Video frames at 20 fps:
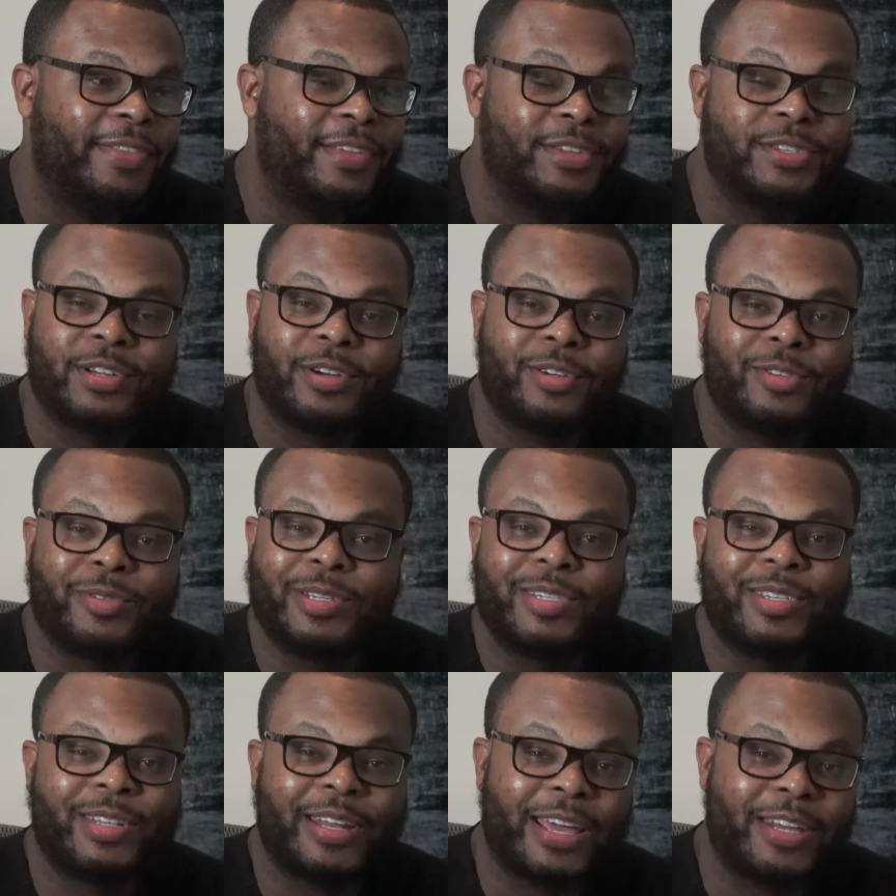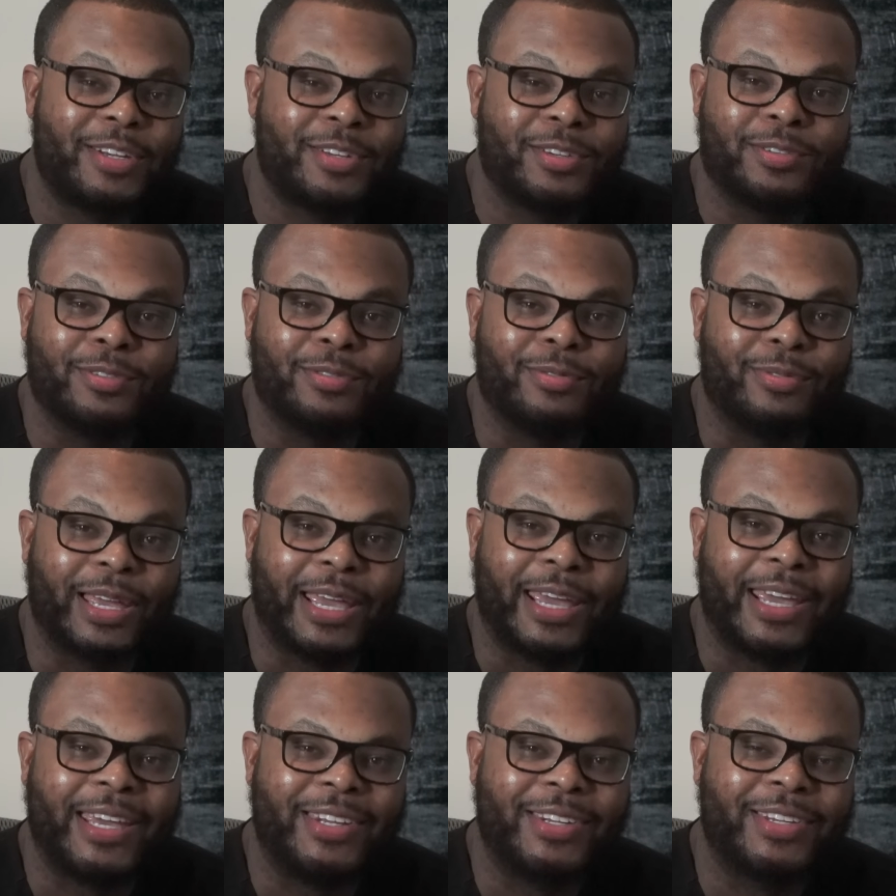the surgeries that I do
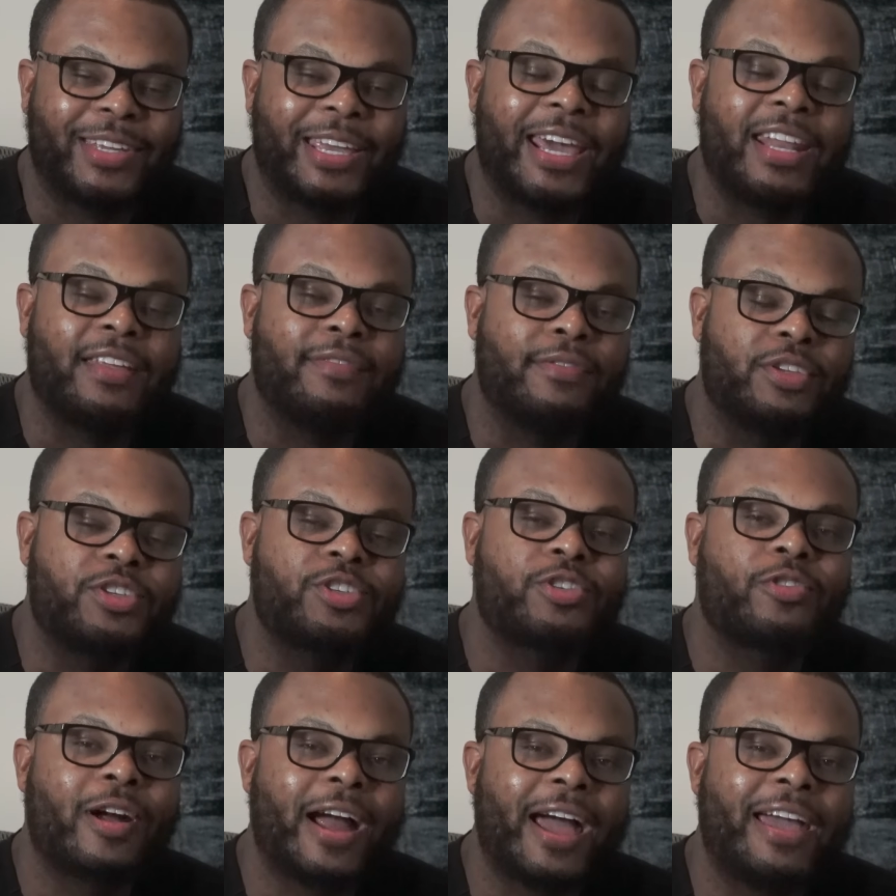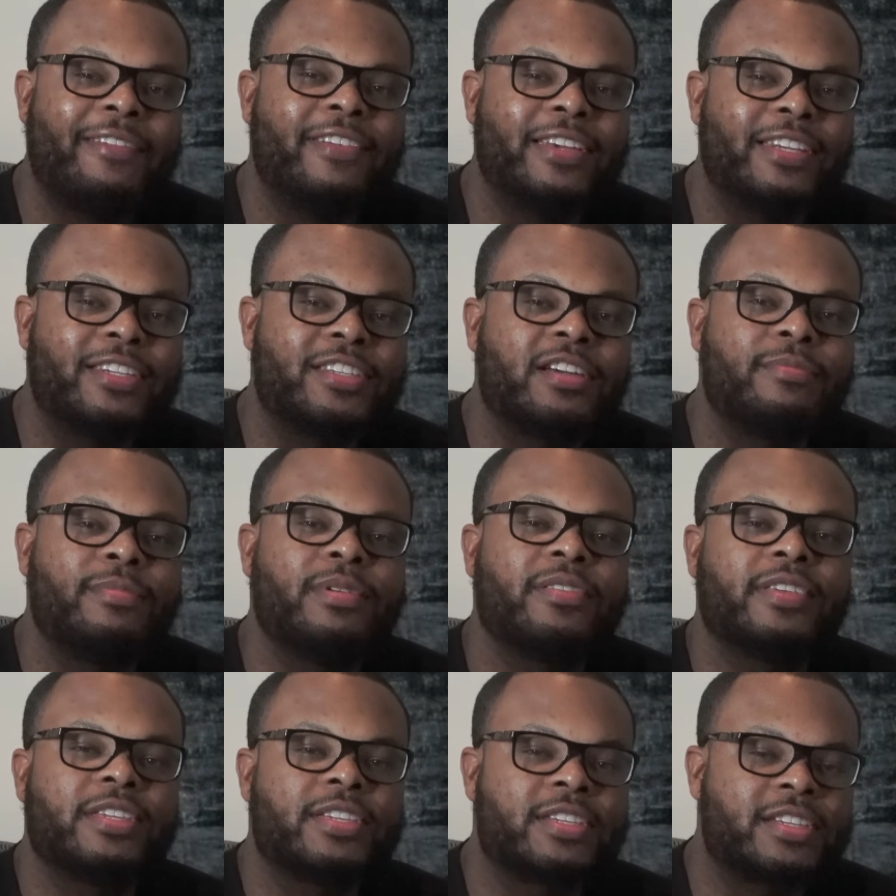and kind of describing some
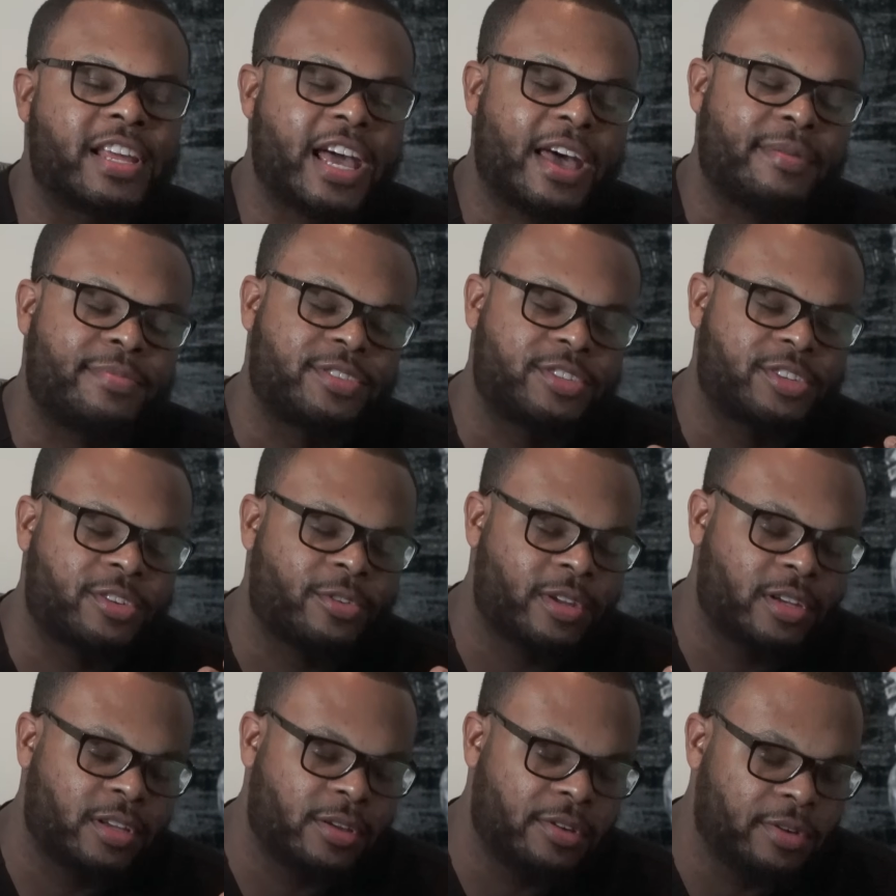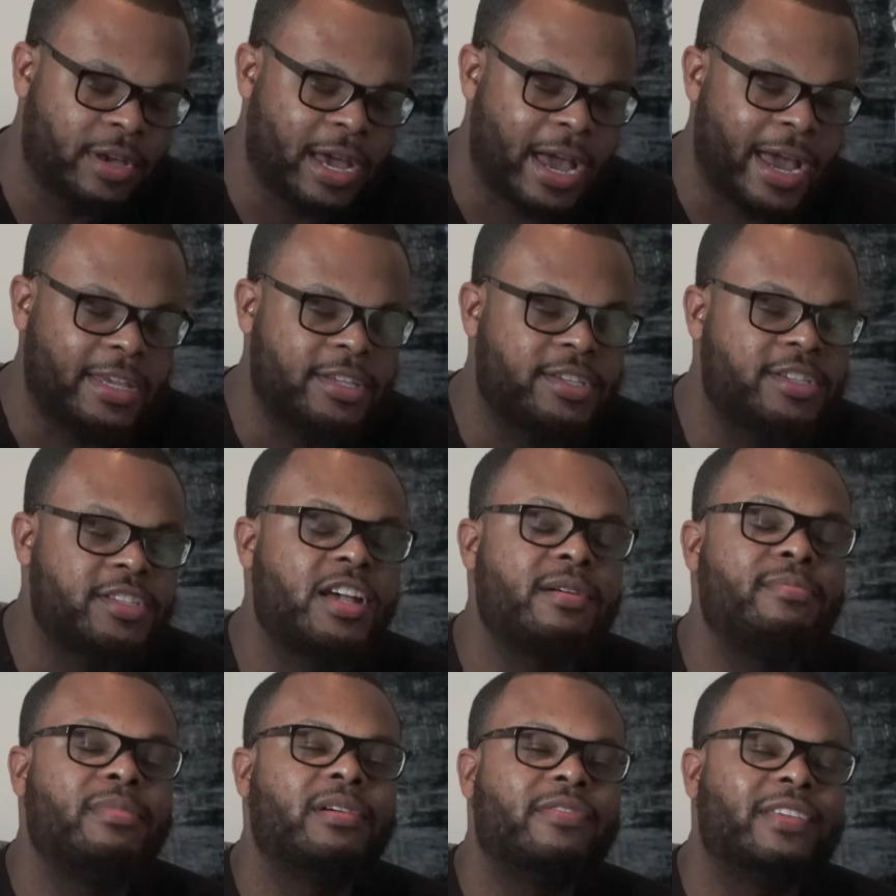of the steps, showing you guys
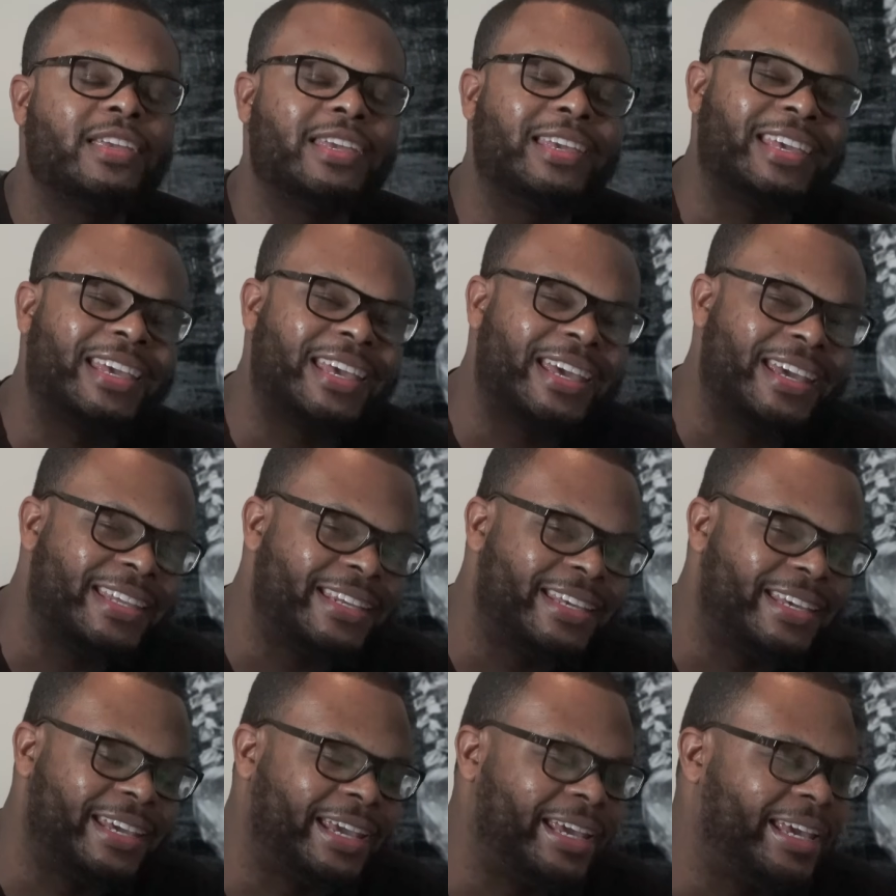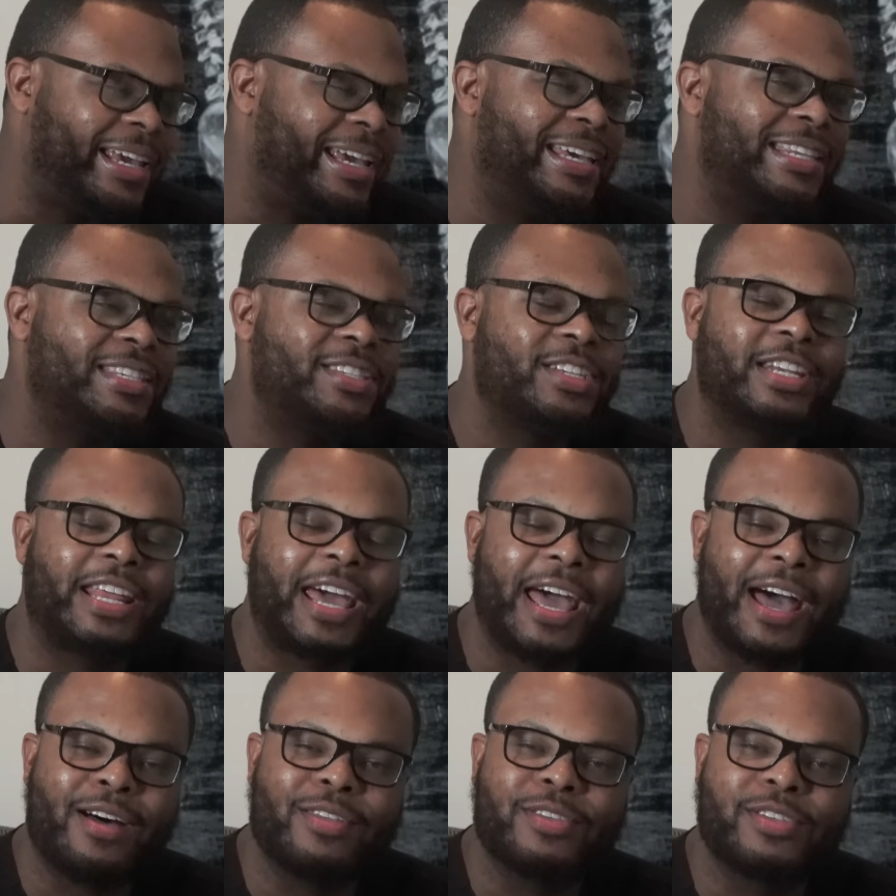some of the in ins and
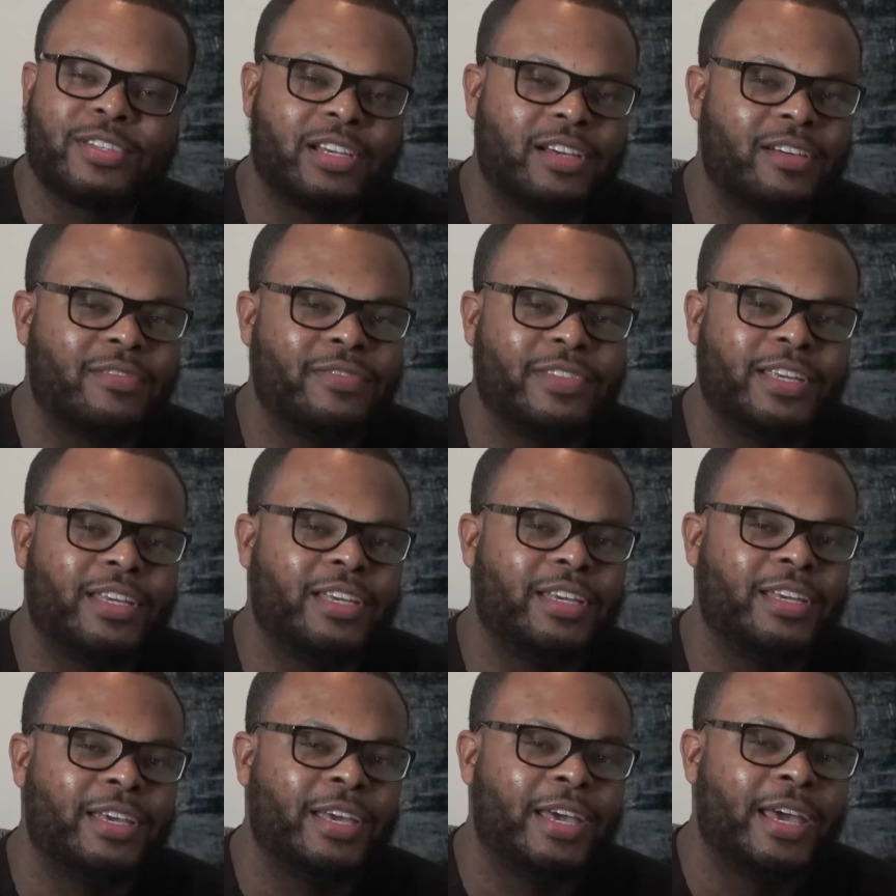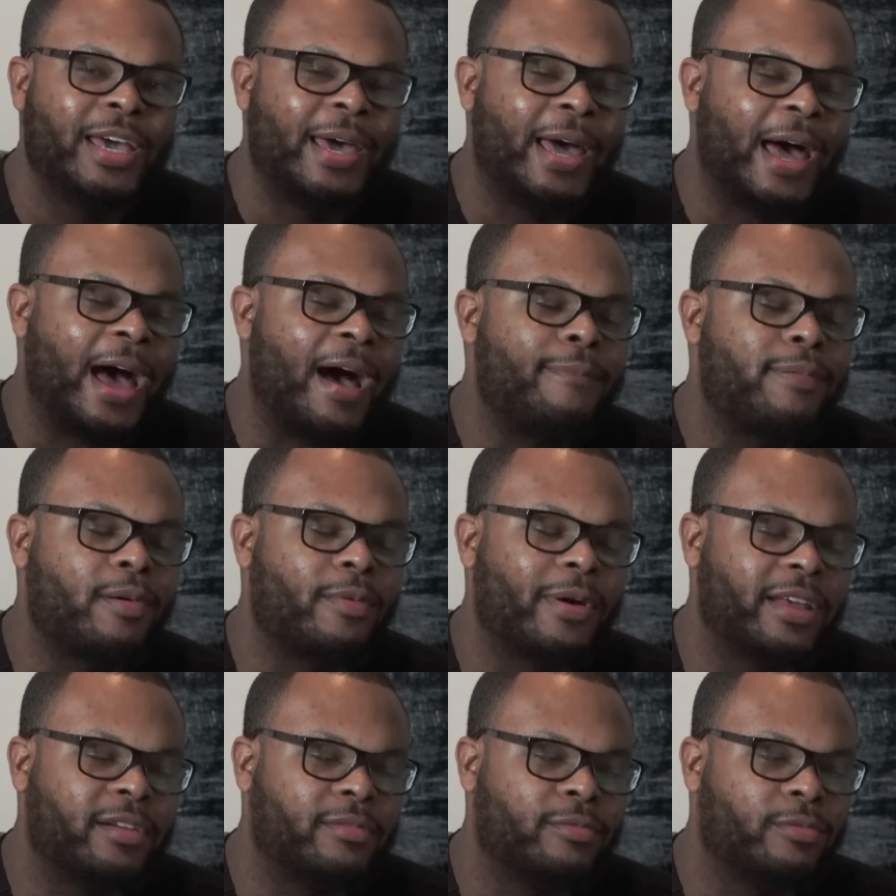outs of the
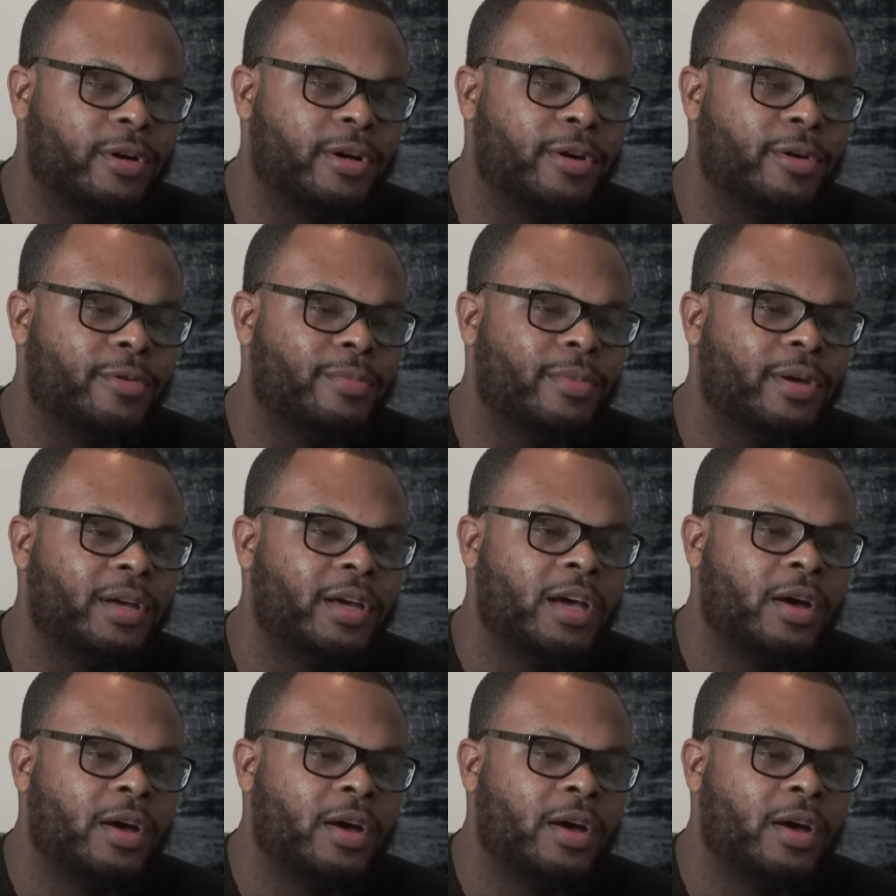operating room.